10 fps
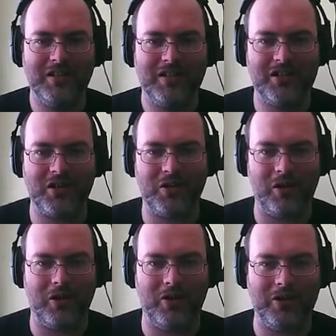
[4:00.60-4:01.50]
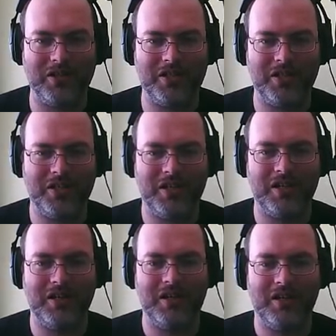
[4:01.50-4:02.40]
So close!
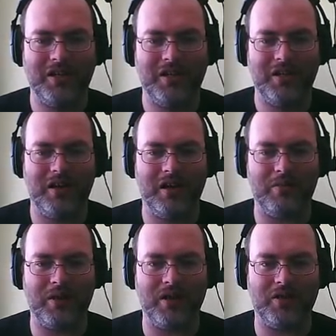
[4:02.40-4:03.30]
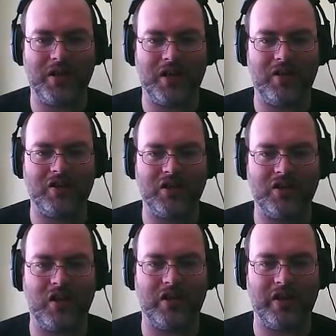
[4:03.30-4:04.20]
Oh my god, thank god it's
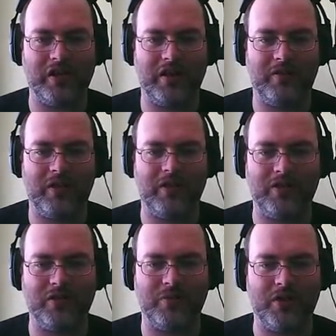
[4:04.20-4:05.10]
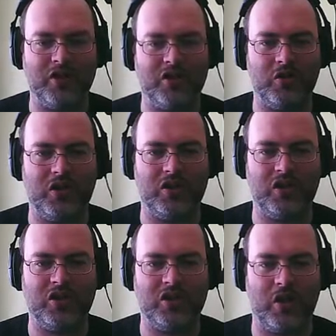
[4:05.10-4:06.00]
not like a light counter or something just so you can see
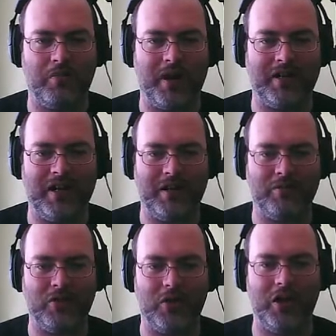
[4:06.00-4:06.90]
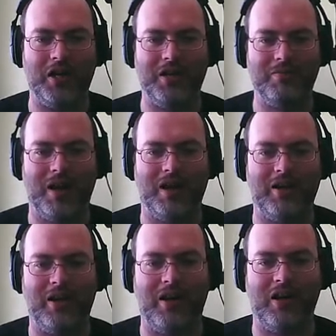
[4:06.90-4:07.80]
just how badly I'm doing. my
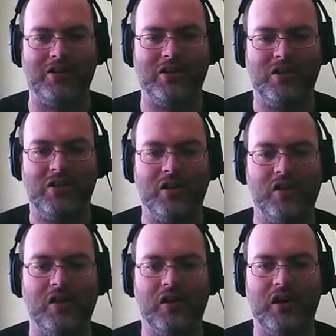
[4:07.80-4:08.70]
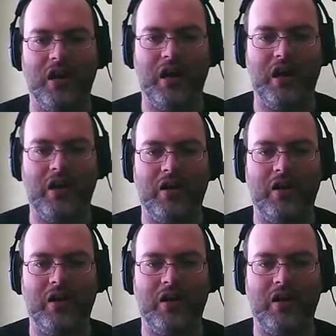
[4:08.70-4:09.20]
god. Ah.